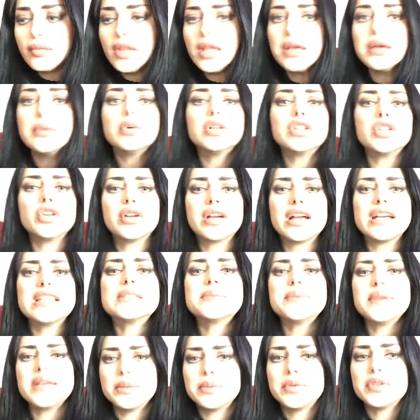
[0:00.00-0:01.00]
Will you guys
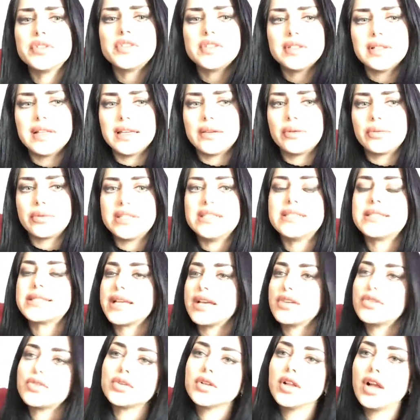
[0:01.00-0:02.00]
be able to like
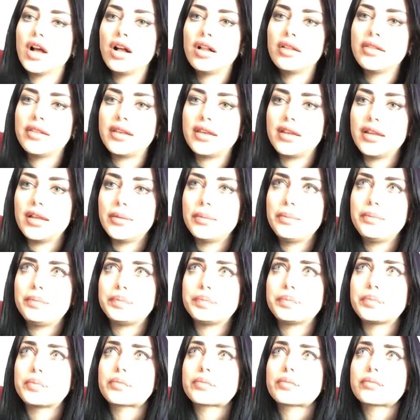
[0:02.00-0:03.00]
reschedule all the
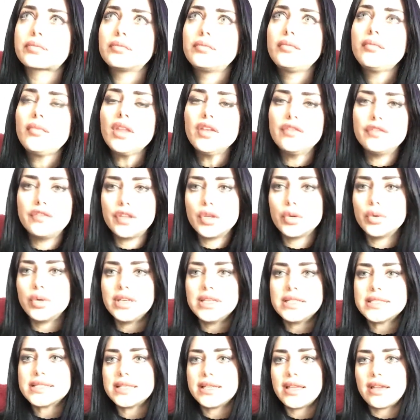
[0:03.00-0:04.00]

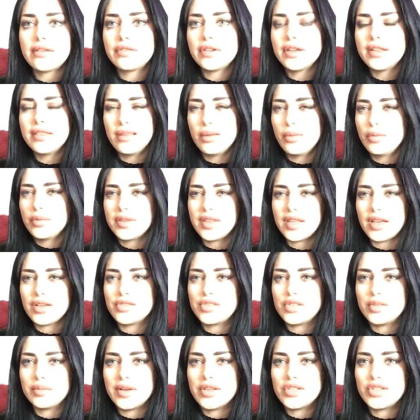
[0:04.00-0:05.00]
viewings and everything without
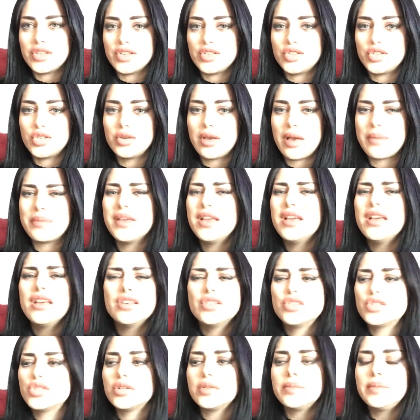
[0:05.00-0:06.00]
too much issue? I'm
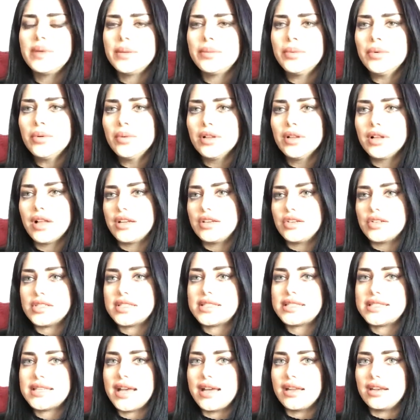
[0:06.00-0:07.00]
sure people will
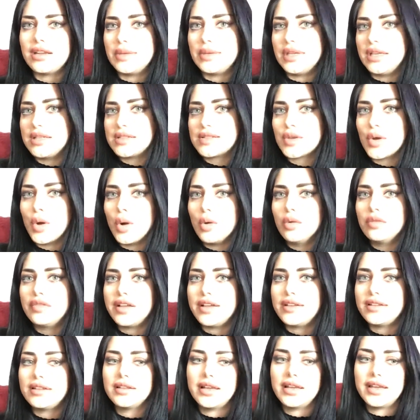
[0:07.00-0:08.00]
understand. I mean, it's
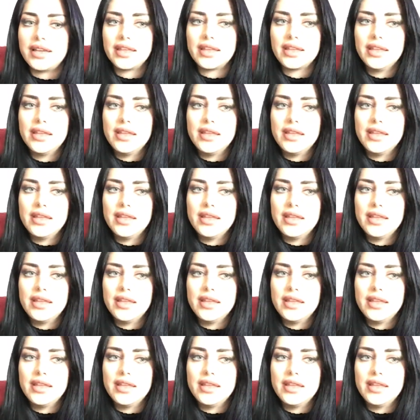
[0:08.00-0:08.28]
COVID. Like,